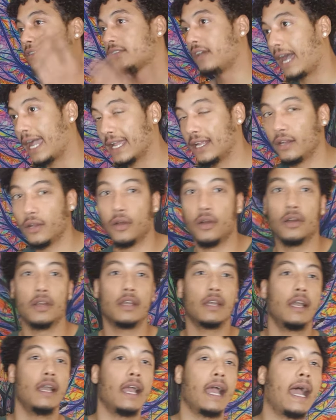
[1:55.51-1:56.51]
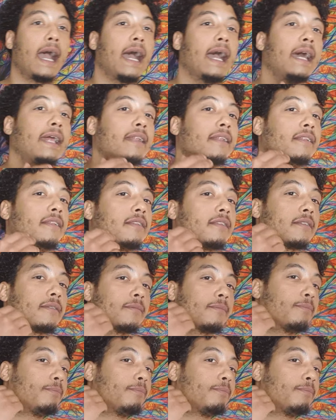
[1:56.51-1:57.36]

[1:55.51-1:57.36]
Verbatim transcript: dialogue and